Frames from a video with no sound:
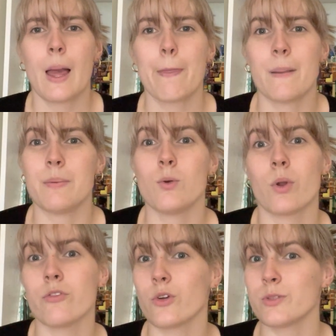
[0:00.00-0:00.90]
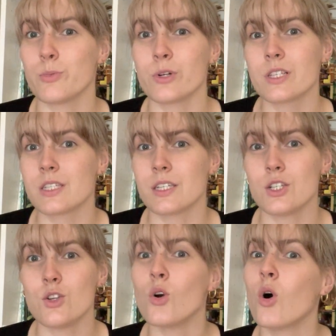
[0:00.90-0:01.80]
maybe one of those books
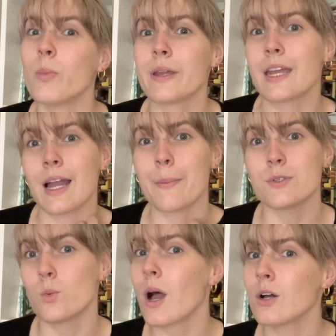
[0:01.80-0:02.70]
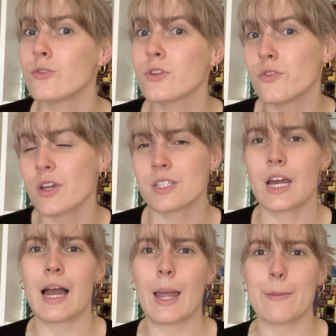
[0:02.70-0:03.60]
you're picking up as well for the first
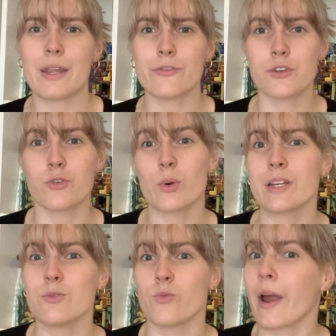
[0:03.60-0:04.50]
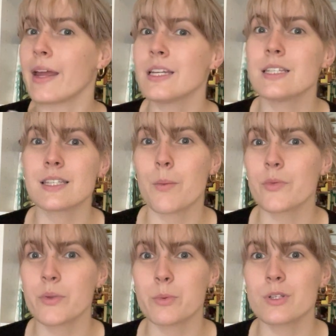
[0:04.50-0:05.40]
time. If you've already read some
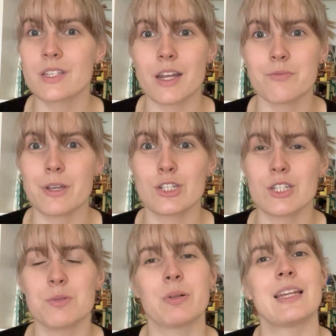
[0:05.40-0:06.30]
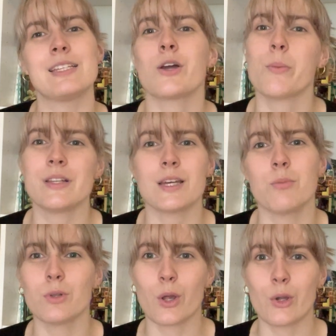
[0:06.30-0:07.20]
of the books that I've mentioned, please comment down
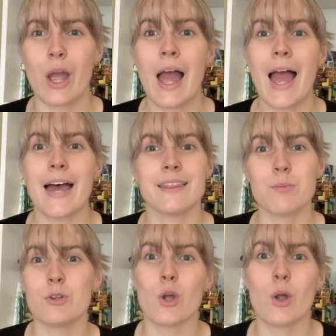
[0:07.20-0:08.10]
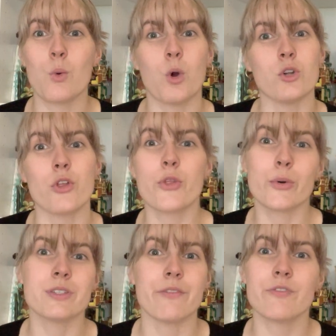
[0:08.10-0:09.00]
below and let me know what your
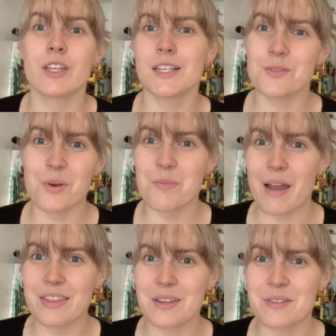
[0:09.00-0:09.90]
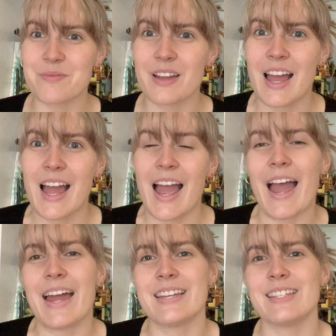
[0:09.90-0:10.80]
thoughts and feelings were about them.
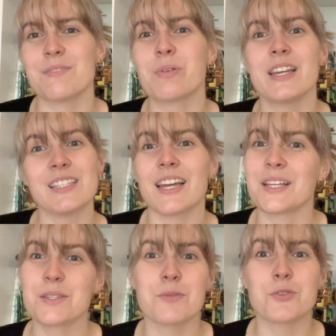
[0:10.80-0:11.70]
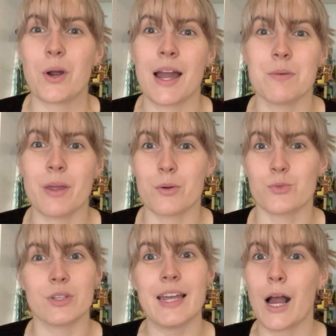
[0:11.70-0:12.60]
And please like and subscribe. That would
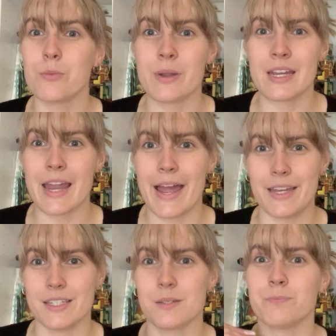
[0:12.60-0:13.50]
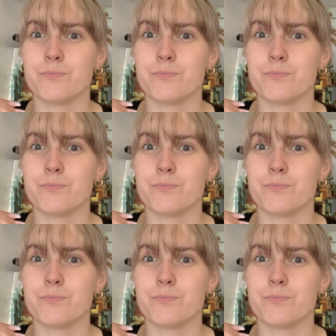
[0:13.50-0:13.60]
really help me. And